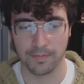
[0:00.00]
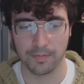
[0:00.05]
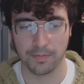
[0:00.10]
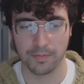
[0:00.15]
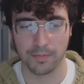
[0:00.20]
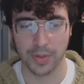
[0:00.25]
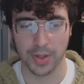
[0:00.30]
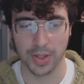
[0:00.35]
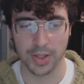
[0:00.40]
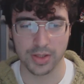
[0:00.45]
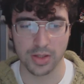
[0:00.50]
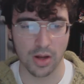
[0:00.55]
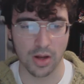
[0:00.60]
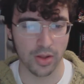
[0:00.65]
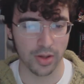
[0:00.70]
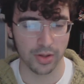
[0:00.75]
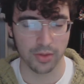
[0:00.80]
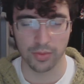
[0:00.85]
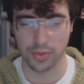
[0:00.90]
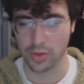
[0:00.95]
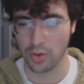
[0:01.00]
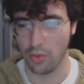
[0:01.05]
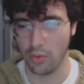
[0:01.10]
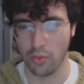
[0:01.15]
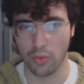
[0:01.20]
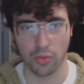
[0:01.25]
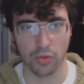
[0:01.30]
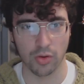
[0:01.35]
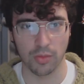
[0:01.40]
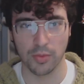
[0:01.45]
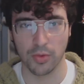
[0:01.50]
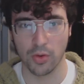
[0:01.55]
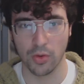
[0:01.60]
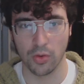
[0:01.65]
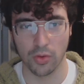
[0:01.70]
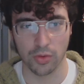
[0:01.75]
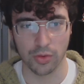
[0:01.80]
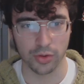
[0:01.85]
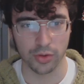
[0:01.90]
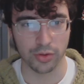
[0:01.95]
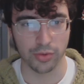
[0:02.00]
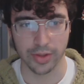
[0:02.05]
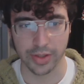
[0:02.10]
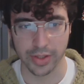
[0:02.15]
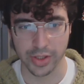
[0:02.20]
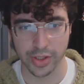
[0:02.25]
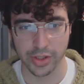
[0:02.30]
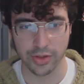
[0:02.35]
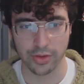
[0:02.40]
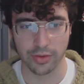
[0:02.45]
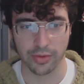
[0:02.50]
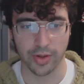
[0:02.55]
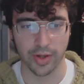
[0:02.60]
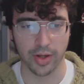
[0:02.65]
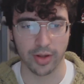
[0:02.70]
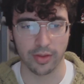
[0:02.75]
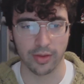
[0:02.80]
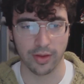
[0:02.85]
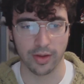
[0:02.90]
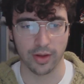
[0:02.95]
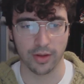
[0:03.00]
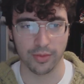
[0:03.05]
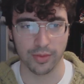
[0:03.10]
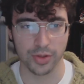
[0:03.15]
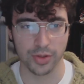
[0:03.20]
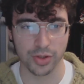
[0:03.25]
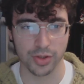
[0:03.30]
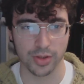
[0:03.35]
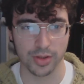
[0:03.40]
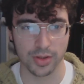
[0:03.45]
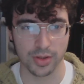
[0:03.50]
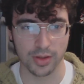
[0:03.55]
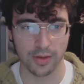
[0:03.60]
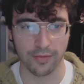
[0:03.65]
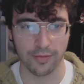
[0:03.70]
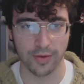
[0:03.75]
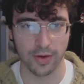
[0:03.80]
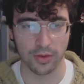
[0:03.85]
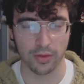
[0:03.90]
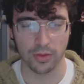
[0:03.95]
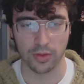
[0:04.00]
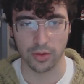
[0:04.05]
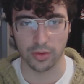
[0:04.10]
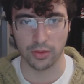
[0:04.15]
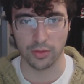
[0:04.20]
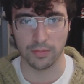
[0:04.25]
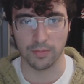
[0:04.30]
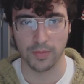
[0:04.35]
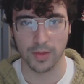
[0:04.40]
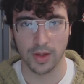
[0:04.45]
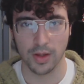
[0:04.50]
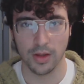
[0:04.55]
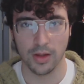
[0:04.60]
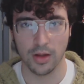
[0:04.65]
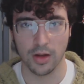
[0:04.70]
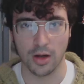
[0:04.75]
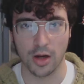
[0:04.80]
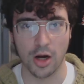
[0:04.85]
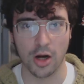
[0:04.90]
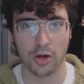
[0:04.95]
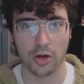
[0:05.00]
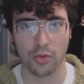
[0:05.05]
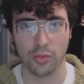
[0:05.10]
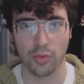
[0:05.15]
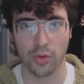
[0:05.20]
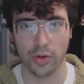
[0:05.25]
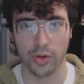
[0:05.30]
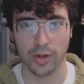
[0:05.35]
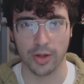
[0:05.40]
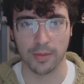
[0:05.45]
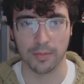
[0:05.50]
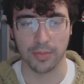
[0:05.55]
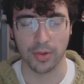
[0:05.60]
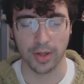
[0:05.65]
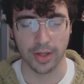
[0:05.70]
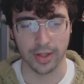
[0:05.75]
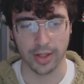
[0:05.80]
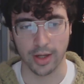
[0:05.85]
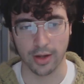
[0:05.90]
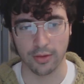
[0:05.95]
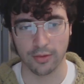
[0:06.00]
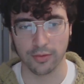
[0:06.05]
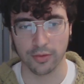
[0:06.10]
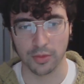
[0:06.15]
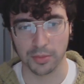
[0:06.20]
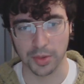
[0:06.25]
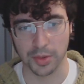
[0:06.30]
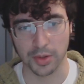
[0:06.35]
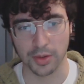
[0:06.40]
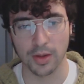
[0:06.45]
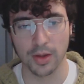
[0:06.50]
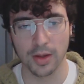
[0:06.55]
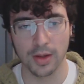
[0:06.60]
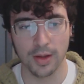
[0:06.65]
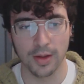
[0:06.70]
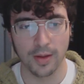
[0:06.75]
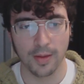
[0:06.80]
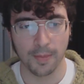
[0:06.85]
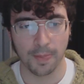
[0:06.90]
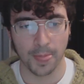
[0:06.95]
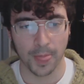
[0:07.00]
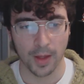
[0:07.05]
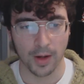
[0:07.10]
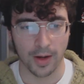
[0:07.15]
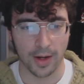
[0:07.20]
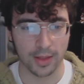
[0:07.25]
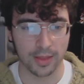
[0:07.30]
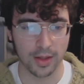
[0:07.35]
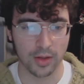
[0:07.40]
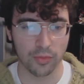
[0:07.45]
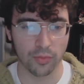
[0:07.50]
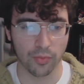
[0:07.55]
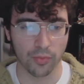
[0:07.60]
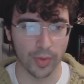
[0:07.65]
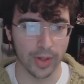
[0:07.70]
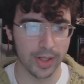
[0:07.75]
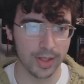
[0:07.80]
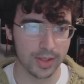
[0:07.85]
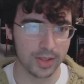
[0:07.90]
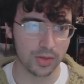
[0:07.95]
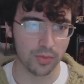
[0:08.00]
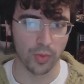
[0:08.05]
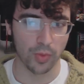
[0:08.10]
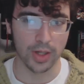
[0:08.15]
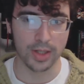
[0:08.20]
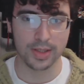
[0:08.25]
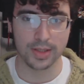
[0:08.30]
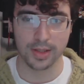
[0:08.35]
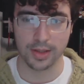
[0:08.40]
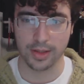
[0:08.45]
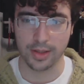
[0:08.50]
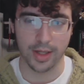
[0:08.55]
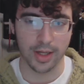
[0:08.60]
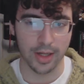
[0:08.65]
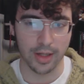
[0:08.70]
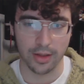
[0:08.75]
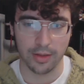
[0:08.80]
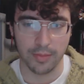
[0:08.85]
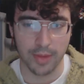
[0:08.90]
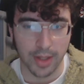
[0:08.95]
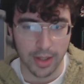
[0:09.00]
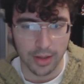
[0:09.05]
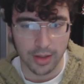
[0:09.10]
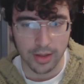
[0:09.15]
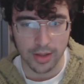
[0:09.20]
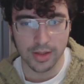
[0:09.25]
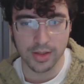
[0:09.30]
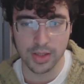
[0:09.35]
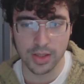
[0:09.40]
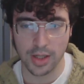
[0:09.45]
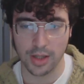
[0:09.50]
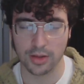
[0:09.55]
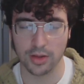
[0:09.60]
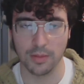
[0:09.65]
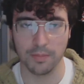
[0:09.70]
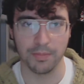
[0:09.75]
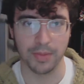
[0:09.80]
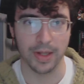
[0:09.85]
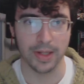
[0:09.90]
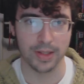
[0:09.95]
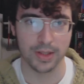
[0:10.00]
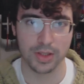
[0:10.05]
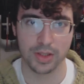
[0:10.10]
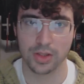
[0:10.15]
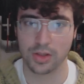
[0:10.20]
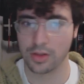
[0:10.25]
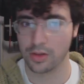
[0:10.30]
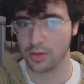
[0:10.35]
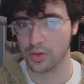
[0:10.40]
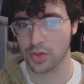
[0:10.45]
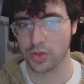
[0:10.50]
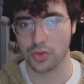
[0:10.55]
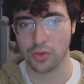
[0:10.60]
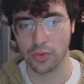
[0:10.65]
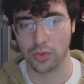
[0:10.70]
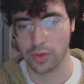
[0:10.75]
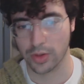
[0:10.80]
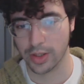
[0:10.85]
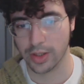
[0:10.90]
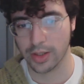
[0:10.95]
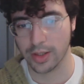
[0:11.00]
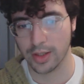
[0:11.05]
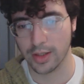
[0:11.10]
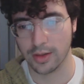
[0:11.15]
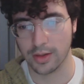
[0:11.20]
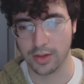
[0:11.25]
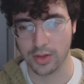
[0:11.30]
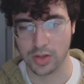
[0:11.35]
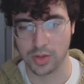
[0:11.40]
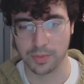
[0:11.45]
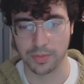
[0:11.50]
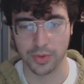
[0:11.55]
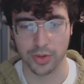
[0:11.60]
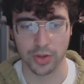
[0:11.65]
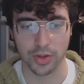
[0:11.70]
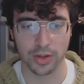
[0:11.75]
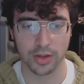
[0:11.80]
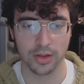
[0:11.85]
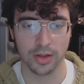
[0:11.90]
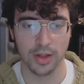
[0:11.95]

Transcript: But it's not like it was horrible or cringy or anything. It was just it felt a little awkward and played out for me. I think Rist, once again, man, he's got the best story in this book.